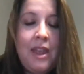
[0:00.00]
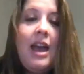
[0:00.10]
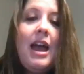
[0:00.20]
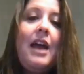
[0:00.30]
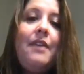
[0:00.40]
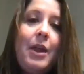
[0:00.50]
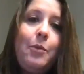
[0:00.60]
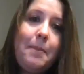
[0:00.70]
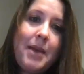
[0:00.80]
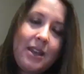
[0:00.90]
And then we
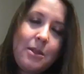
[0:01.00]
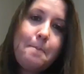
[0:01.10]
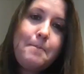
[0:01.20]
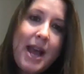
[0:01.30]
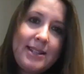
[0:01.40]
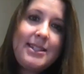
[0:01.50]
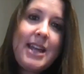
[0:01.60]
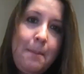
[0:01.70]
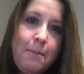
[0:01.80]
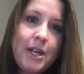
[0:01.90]
pick the best
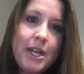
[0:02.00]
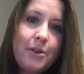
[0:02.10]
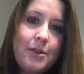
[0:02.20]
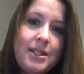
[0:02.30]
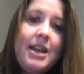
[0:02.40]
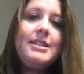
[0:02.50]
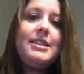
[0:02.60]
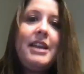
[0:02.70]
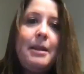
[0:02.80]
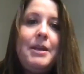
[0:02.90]
embryos to
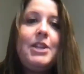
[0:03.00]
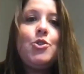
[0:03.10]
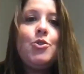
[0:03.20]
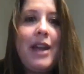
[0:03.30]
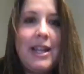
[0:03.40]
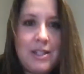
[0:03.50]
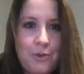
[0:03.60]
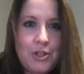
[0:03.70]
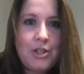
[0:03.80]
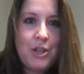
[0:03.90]
then be transferred
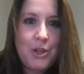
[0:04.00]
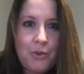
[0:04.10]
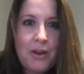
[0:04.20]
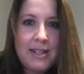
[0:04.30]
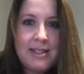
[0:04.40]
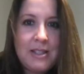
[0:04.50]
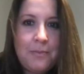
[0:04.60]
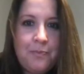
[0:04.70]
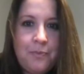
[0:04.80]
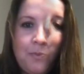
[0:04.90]
to the uterus.
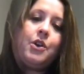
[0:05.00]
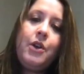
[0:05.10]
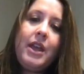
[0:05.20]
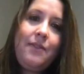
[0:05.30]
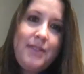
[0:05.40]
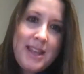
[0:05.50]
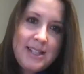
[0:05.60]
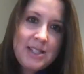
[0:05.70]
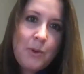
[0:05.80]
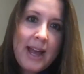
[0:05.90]
In
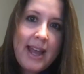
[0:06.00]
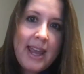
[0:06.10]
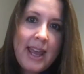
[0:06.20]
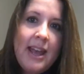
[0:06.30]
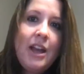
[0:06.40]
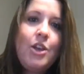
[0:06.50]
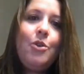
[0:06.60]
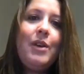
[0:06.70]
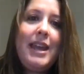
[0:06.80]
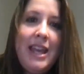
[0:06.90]
this way,
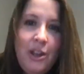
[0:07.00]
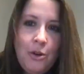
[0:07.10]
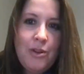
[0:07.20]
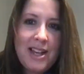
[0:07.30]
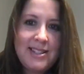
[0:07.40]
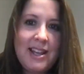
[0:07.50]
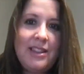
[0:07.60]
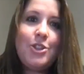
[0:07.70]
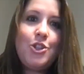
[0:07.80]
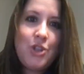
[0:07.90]
you're increasing the
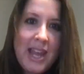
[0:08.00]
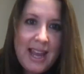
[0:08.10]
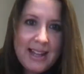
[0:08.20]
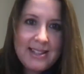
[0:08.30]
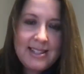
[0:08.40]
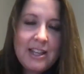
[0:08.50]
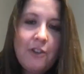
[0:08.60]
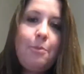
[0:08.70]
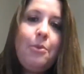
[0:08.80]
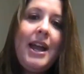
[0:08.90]
chance of
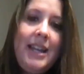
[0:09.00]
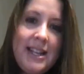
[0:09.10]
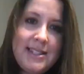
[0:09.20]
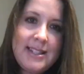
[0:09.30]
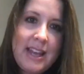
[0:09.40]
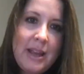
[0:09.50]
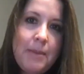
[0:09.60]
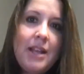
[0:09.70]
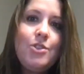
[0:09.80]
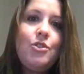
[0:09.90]
pregnancy
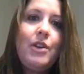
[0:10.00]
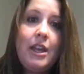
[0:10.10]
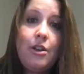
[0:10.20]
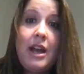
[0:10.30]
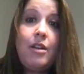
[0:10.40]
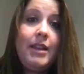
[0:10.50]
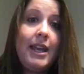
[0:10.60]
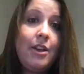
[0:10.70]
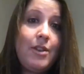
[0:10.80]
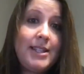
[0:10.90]
because you're not only
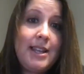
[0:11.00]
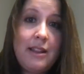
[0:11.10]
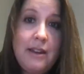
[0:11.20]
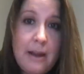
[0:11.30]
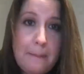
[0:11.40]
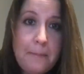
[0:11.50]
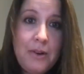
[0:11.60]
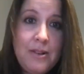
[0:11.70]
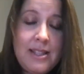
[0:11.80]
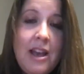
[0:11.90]
increasing the
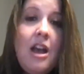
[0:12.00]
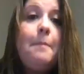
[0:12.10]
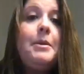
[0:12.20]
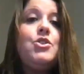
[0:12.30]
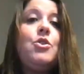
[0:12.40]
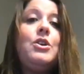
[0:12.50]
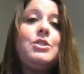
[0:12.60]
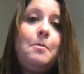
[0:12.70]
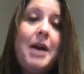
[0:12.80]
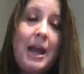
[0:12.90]
numbers, but you're
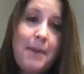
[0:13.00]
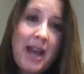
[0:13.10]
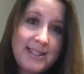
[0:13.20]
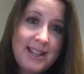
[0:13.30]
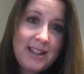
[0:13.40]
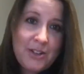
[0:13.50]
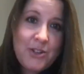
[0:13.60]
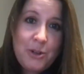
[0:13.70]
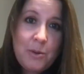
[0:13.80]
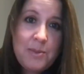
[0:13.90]
also bypassing the
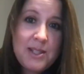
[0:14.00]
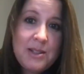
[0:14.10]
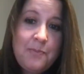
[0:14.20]
tubes.